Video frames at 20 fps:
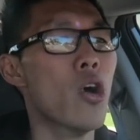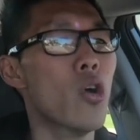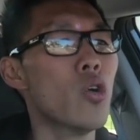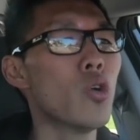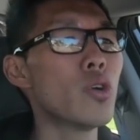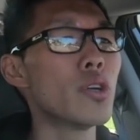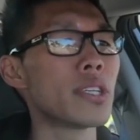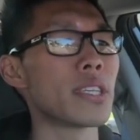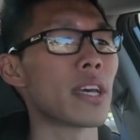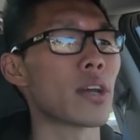
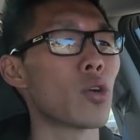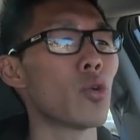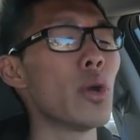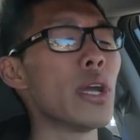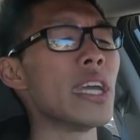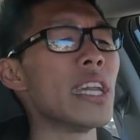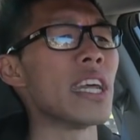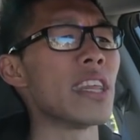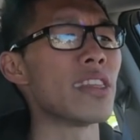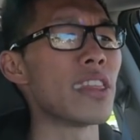Who is the
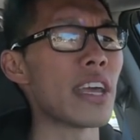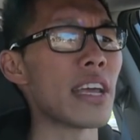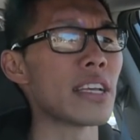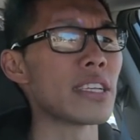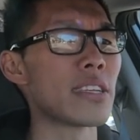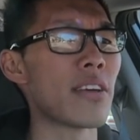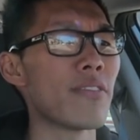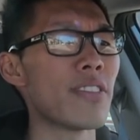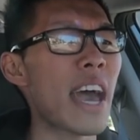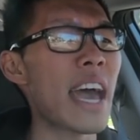queen and
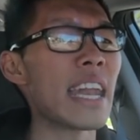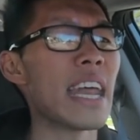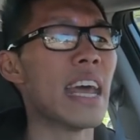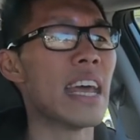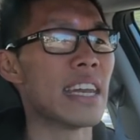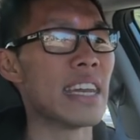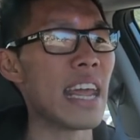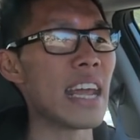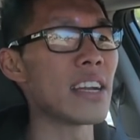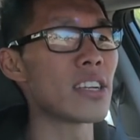things of
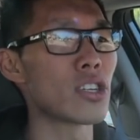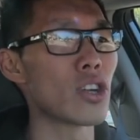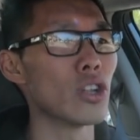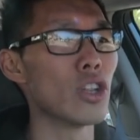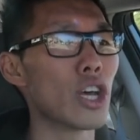that nature?